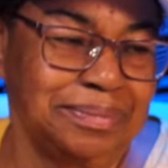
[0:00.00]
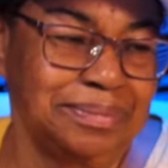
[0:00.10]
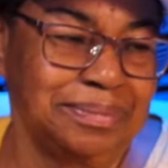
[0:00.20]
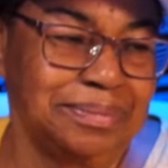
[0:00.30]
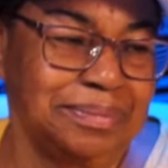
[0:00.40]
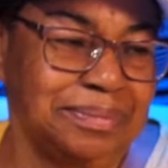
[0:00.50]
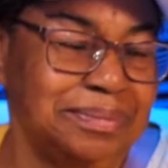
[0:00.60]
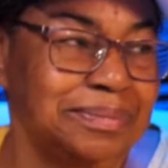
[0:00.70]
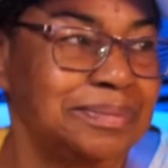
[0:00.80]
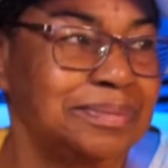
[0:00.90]

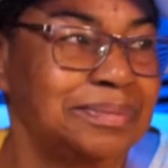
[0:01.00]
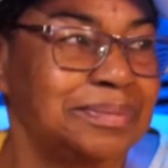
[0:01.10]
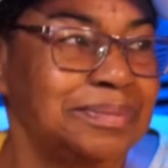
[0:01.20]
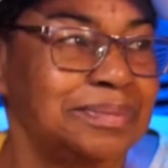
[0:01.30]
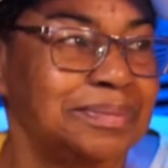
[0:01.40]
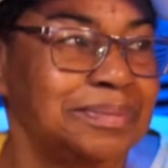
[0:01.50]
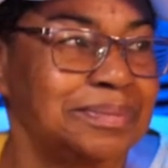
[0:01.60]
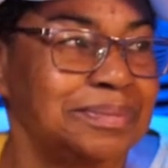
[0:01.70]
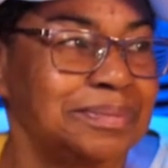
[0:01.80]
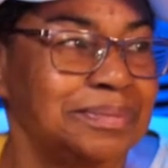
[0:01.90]

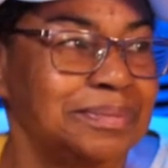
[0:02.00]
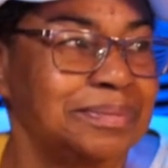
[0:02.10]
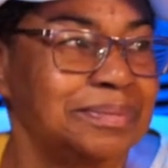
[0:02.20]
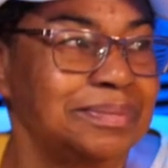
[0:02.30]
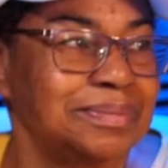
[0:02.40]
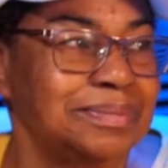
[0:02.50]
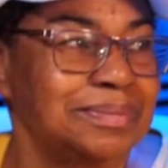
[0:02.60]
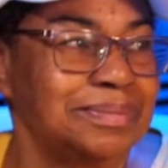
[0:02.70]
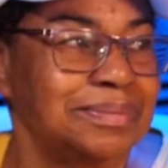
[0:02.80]
(silent)